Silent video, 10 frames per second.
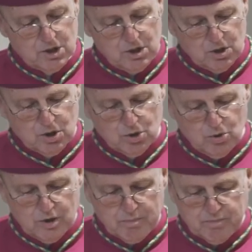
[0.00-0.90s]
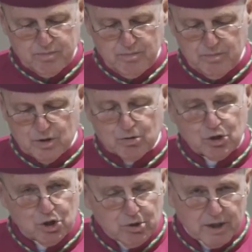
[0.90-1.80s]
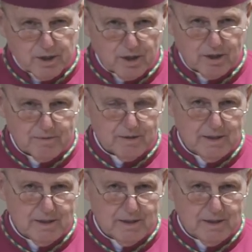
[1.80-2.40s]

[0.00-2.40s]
Listen to the to Judith.